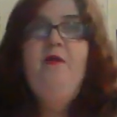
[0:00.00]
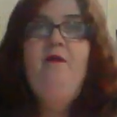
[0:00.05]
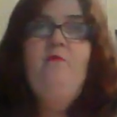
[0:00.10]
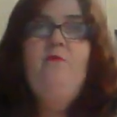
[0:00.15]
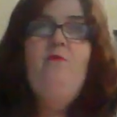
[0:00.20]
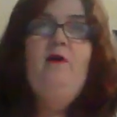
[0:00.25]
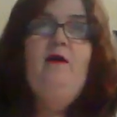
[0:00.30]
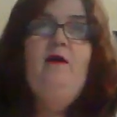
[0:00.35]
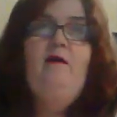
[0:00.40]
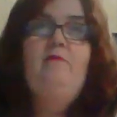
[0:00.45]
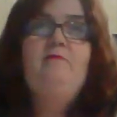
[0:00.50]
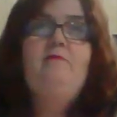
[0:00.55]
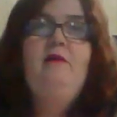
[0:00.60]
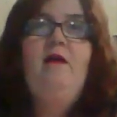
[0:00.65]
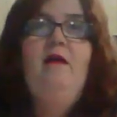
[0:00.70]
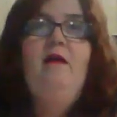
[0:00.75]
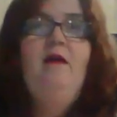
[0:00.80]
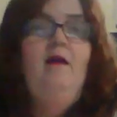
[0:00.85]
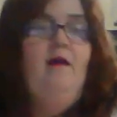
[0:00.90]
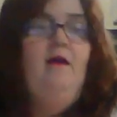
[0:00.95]
Well,
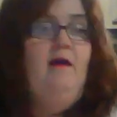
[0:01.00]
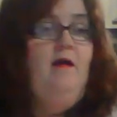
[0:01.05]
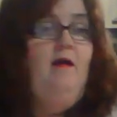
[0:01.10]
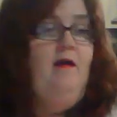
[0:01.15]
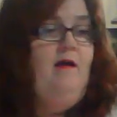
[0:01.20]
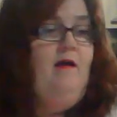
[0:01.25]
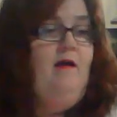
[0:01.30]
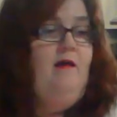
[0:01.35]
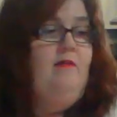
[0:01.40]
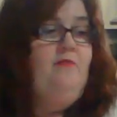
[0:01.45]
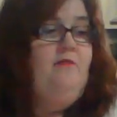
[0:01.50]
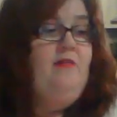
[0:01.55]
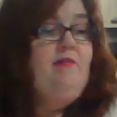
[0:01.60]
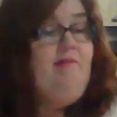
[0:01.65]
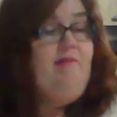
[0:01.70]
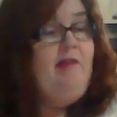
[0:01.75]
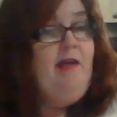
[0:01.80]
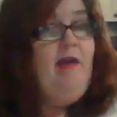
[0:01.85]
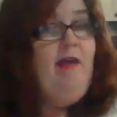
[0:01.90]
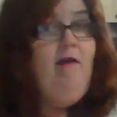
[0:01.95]
this
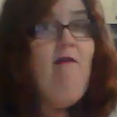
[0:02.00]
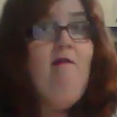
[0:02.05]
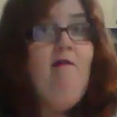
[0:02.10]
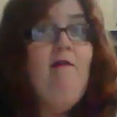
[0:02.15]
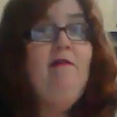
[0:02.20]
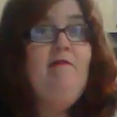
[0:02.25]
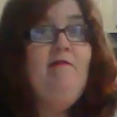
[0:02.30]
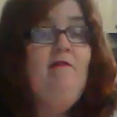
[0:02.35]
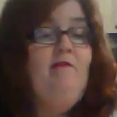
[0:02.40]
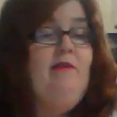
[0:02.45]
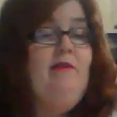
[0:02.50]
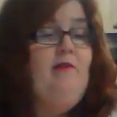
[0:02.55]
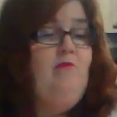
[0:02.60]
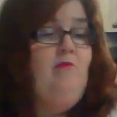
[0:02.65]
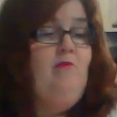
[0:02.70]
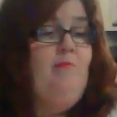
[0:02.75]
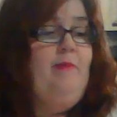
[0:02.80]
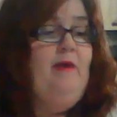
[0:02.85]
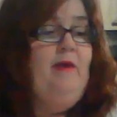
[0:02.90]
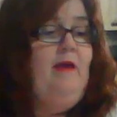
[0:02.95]
here is only going
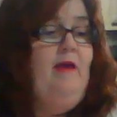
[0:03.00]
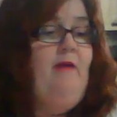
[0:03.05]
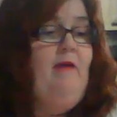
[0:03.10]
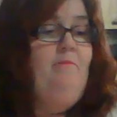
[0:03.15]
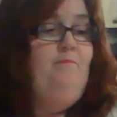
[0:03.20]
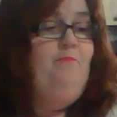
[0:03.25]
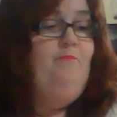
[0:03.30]
to be